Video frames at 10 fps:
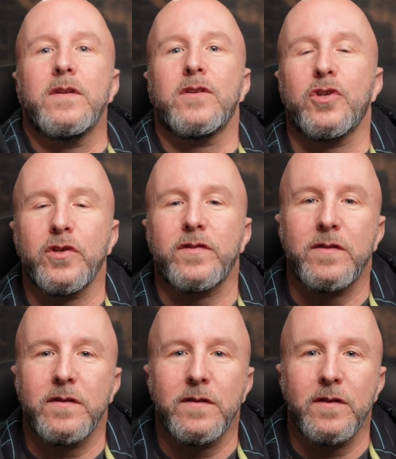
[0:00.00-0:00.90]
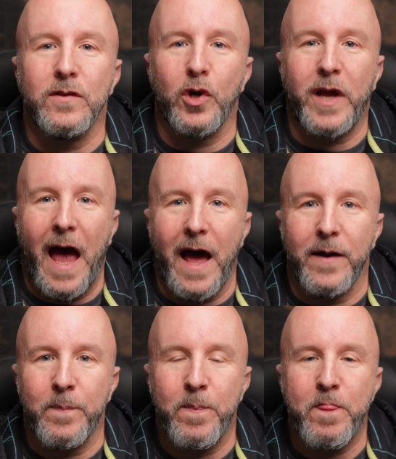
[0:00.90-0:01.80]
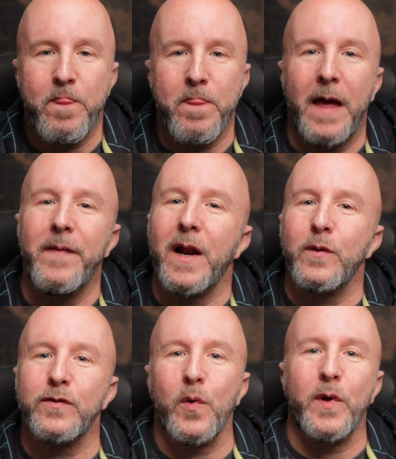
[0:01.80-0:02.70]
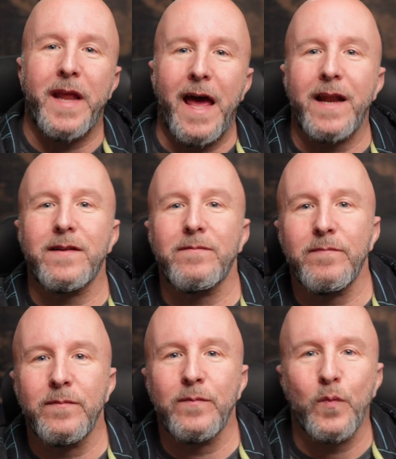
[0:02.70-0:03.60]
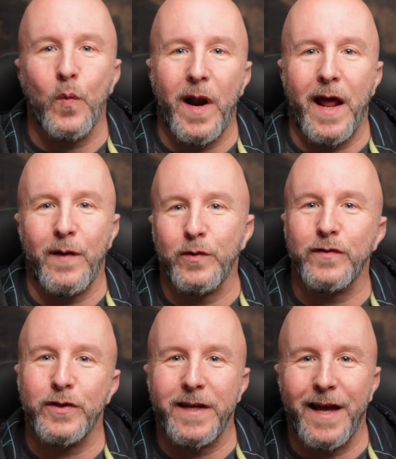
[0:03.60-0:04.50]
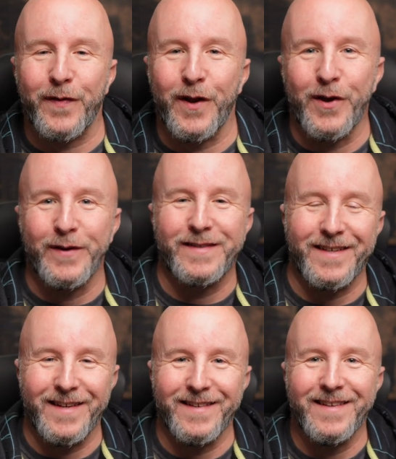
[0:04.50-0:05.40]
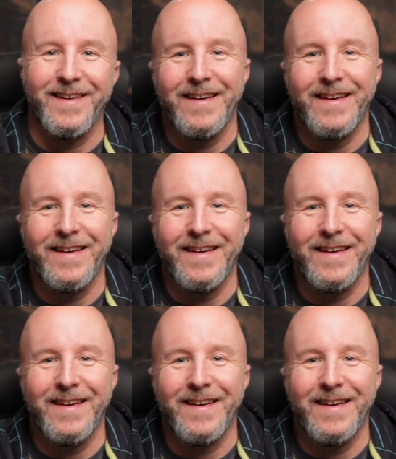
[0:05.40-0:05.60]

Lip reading: to just look at, and then I was going to edit when I was looking at the notes, and